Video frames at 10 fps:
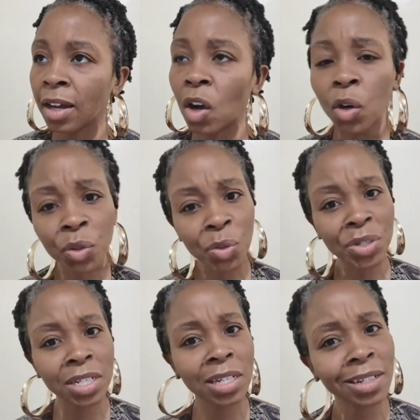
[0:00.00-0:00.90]
hold
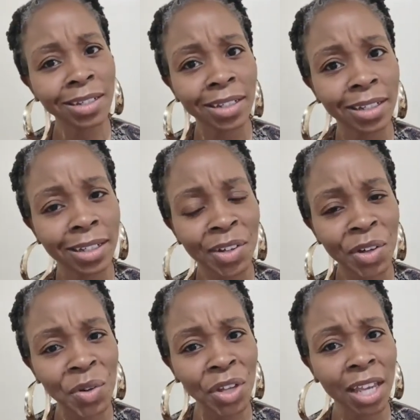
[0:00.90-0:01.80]
on deena
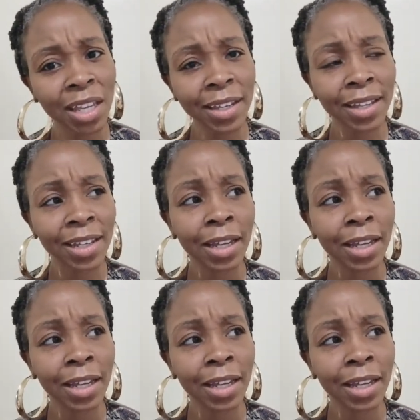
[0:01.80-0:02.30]
okay